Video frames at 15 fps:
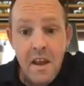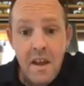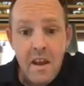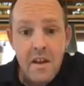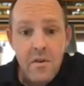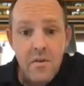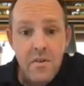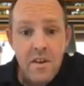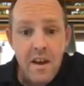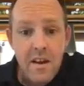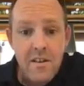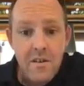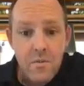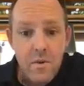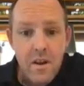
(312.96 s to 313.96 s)
It also
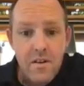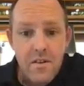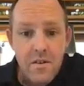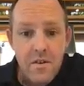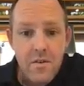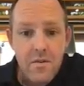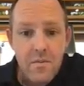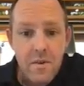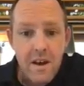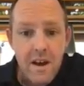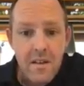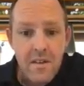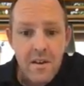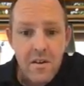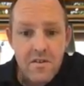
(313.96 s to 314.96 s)
has the 1, 2,
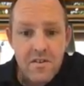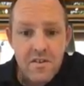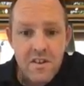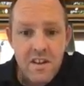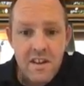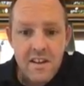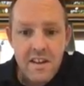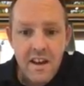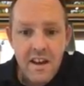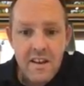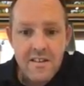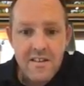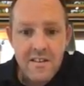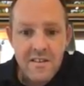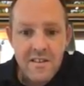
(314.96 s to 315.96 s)
the oxygen here now
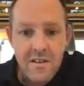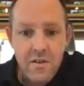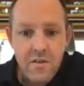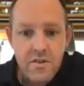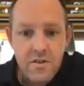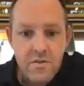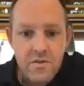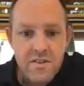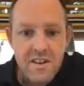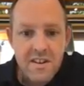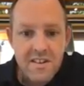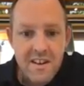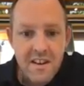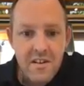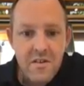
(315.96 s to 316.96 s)
has its original
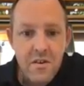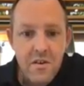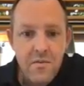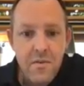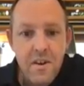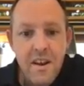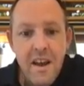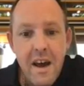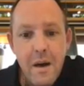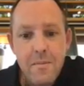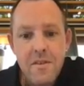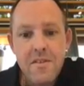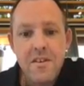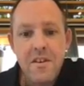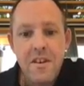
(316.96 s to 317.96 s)
6 and the 2 from the
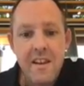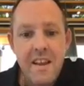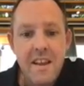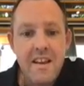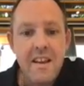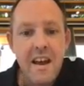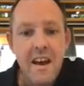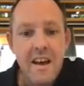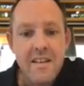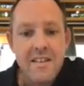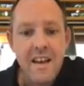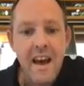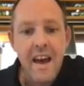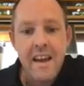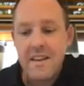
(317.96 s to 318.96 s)
carbon, so it now has
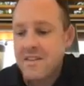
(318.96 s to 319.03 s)
8.